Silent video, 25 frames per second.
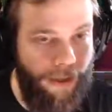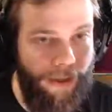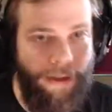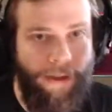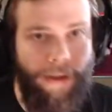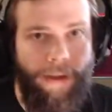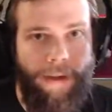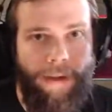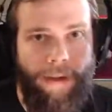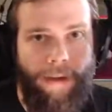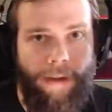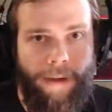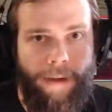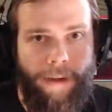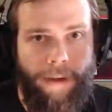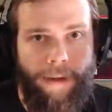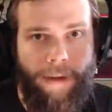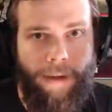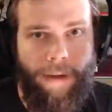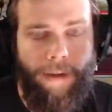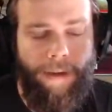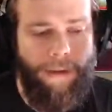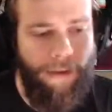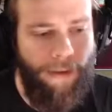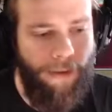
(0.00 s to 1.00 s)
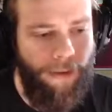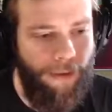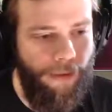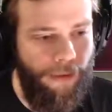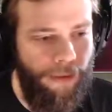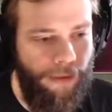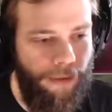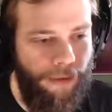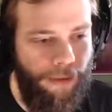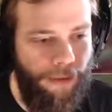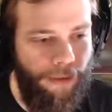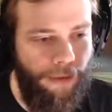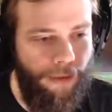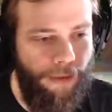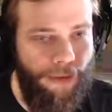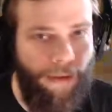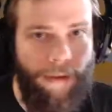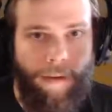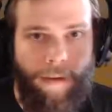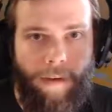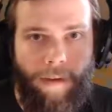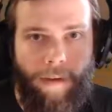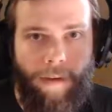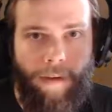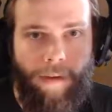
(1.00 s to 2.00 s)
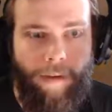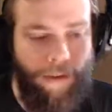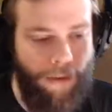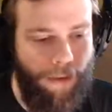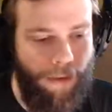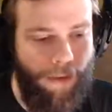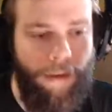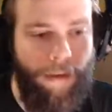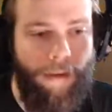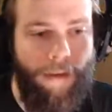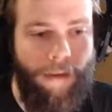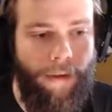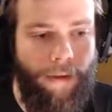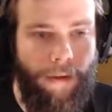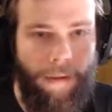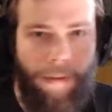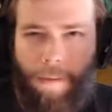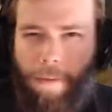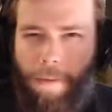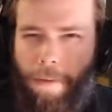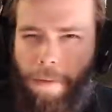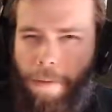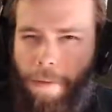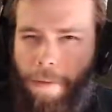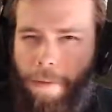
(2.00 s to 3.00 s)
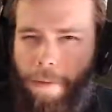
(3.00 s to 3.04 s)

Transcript: (no one is talking)